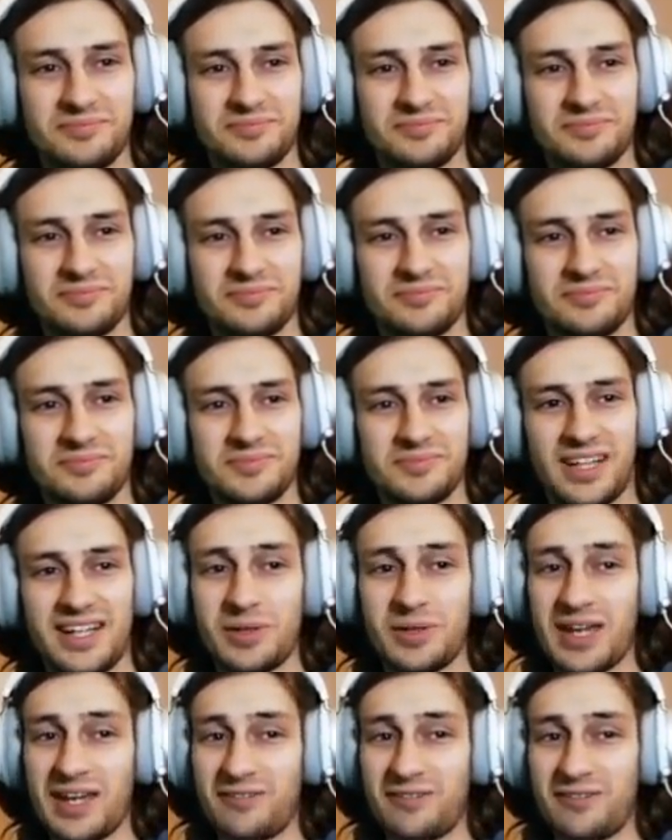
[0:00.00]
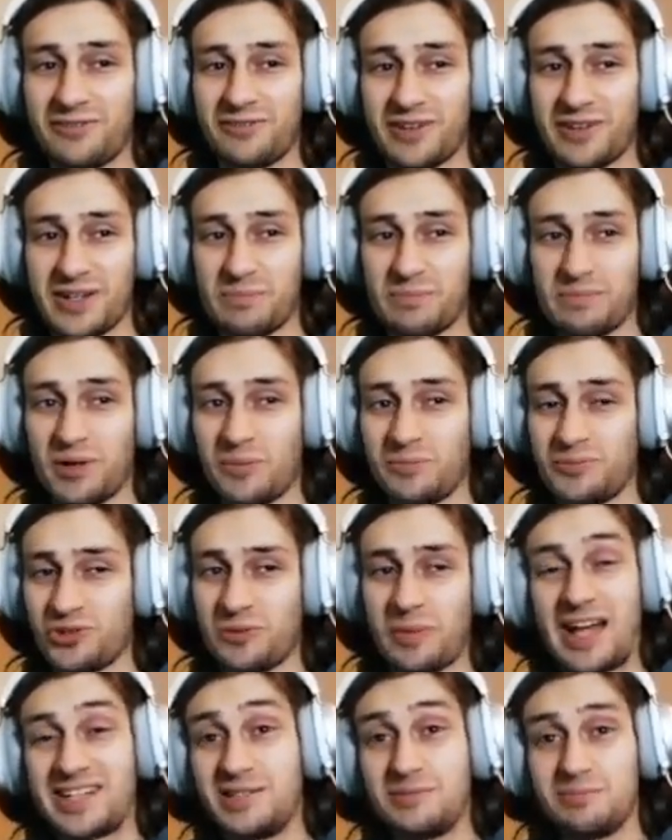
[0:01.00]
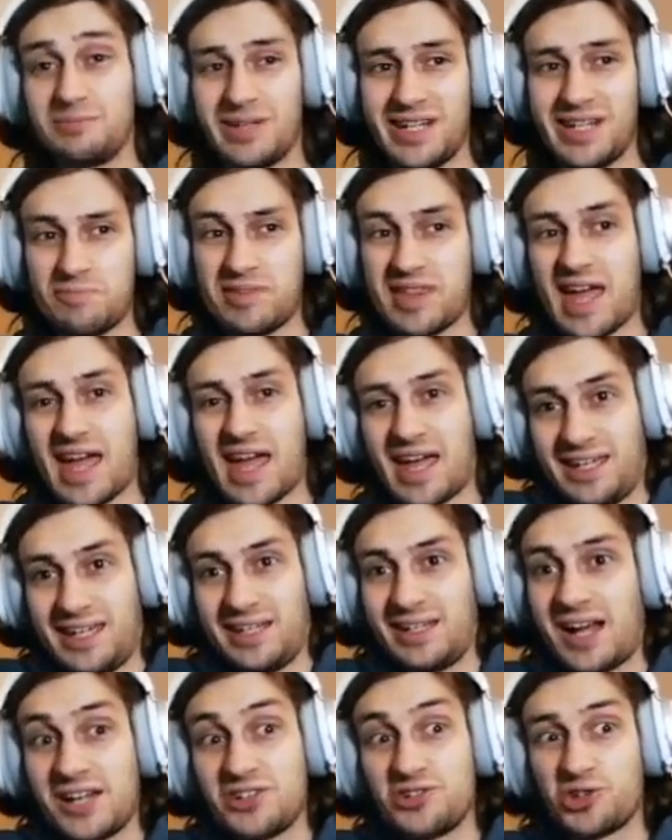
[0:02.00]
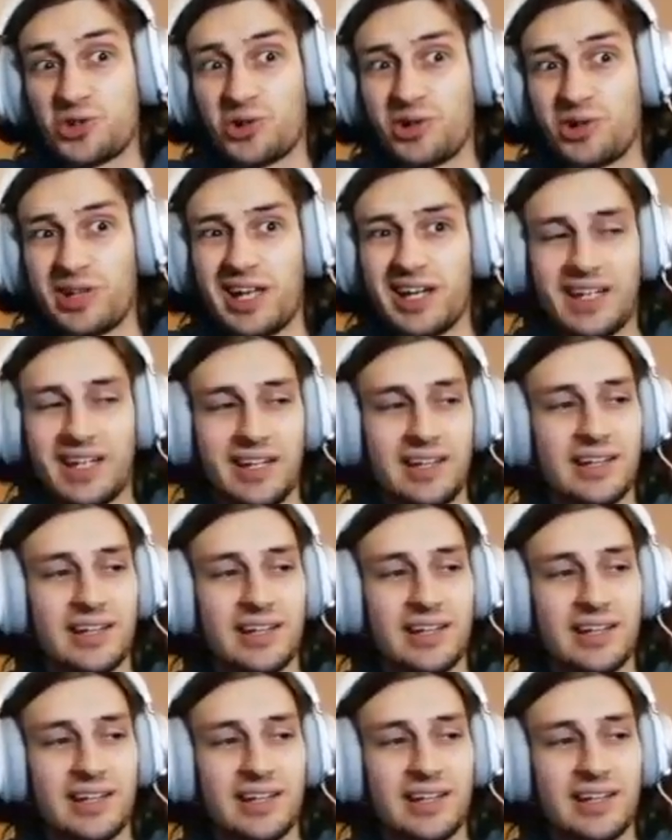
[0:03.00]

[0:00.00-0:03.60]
Nice, we get a free bomb drop. I didn't manip that, I just got lucky.